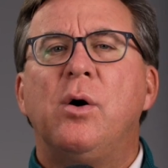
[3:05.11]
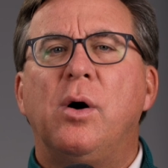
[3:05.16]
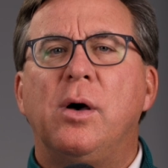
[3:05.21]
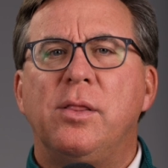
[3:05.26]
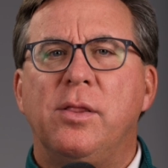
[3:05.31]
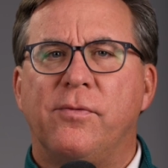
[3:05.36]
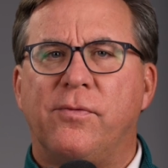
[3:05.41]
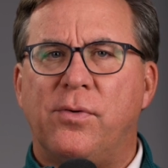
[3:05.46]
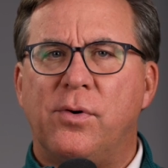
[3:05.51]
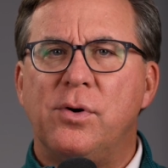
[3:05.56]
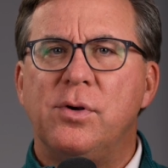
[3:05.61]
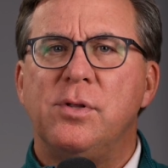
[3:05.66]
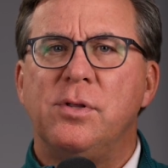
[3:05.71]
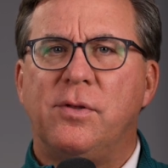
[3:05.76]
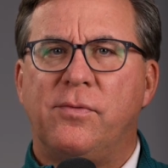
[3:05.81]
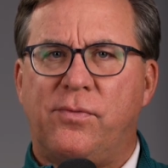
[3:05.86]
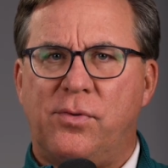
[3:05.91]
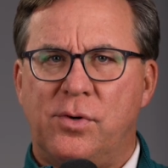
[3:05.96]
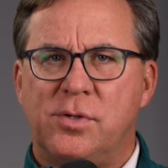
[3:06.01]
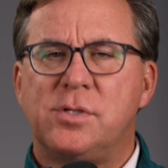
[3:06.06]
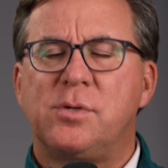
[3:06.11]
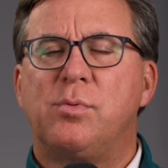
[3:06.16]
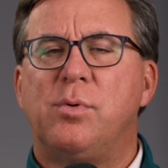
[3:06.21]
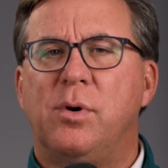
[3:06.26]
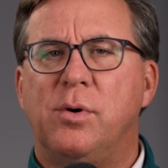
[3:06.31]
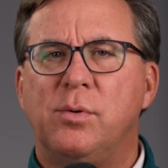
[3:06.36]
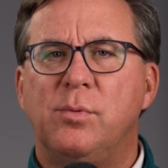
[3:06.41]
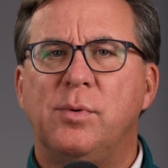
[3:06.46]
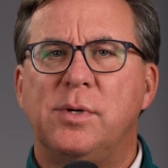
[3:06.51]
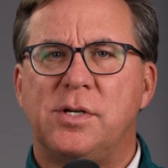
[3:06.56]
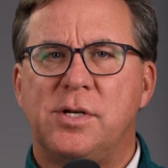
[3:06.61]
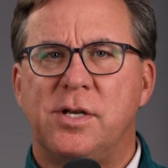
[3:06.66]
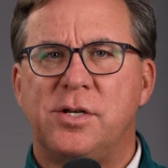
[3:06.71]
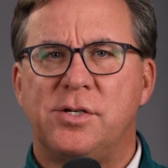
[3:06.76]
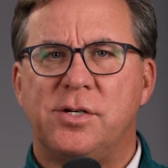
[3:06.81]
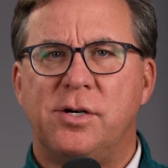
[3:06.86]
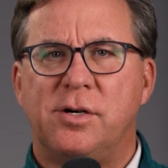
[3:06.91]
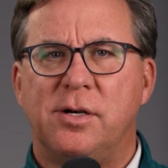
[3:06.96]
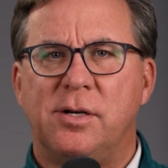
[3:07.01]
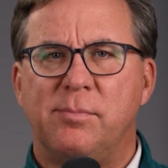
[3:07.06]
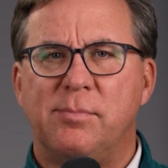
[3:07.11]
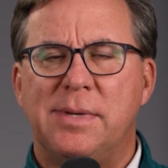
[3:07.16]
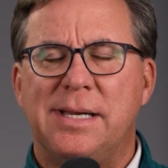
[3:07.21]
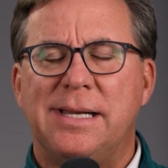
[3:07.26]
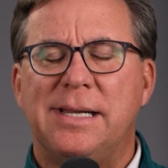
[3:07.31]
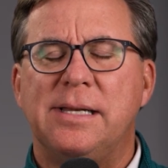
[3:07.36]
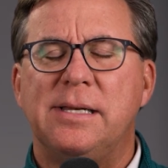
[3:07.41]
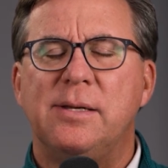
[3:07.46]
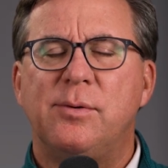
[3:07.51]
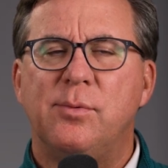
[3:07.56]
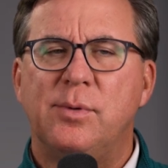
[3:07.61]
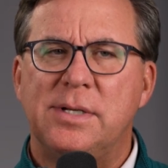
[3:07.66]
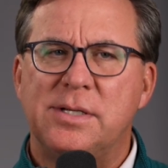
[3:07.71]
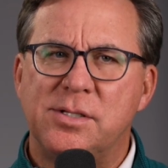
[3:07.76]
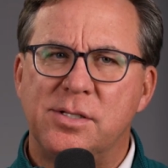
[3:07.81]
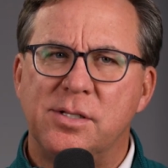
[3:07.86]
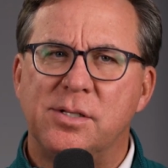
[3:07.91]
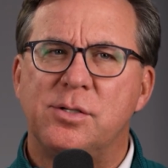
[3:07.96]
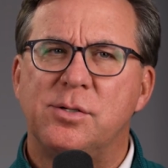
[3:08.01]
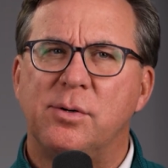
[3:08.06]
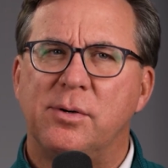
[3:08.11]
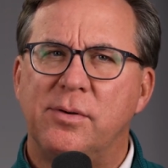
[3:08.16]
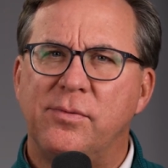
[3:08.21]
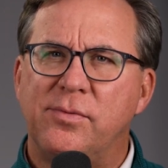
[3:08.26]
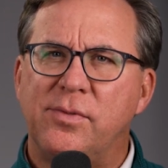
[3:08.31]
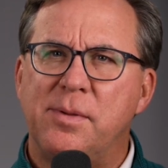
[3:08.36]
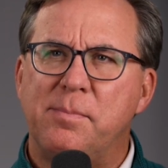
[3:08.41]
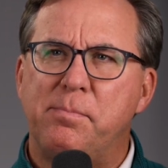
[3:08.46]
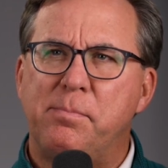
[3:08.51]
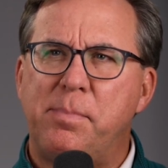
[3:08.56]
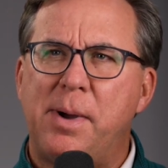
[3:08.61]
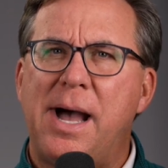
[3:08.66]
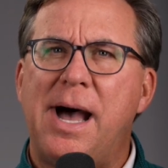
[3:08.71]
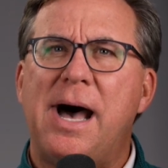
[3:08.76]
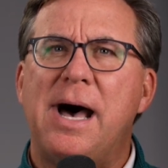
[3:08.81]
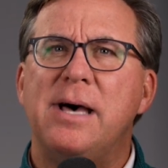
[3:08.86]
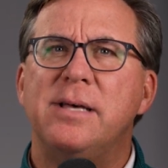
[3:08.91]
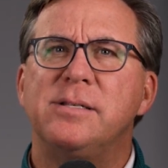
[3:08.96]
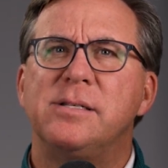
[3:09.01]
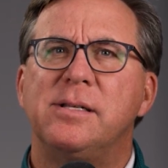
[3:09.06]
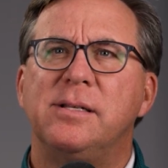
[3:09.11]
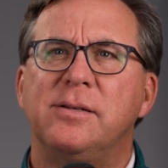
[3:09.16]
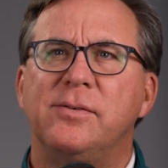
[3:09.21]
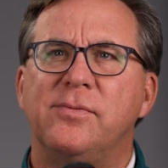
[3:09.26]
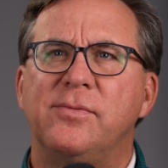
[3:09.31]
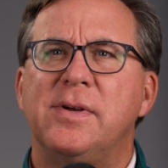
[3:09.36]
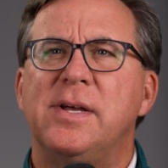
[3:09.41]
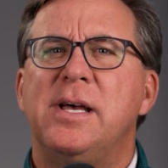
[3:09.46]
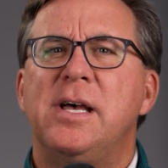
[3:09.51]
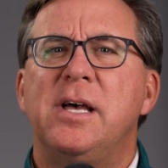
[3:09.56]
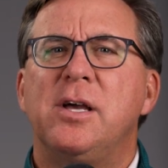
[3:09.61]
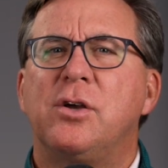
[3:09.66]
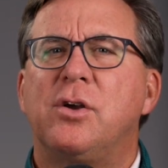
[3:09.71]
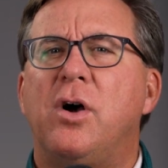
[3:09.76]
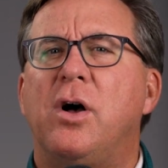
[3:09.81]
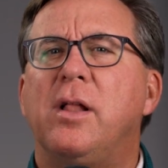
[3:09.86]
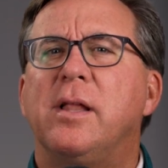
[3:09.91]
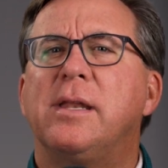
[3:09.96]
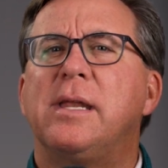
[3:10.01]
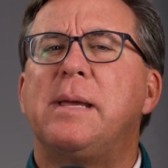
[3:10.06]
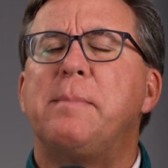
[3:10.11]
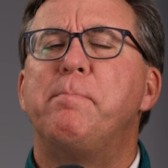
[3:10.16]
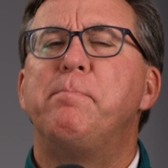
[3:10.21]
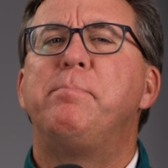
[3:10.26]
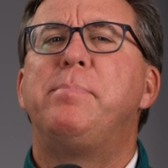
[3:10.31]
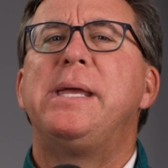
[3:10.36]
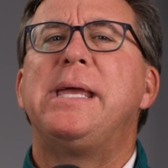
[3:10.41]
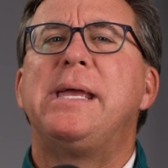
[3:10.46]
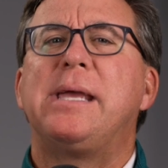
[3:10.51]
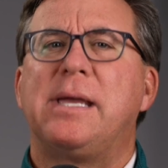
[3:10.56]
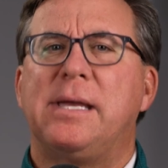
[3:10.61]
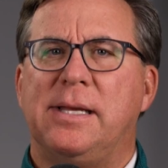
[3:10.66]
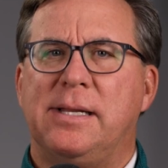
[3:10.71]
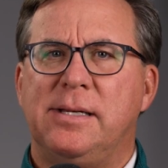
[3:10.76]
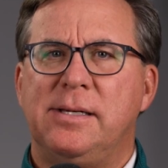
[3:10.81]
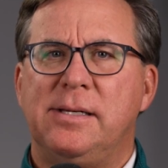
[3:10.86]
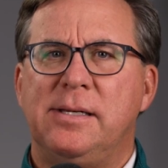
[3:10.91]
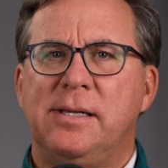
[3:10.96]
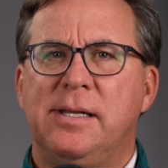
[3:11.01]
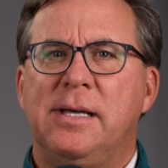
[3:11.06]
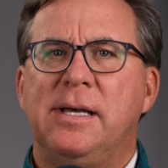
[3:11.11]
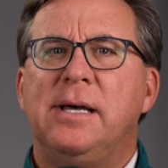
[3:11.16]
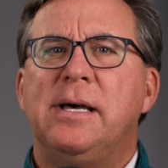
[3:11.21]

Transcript: The, fir- the first quote, which I'll share in a minute, is the sort of the positive, call it a beacon,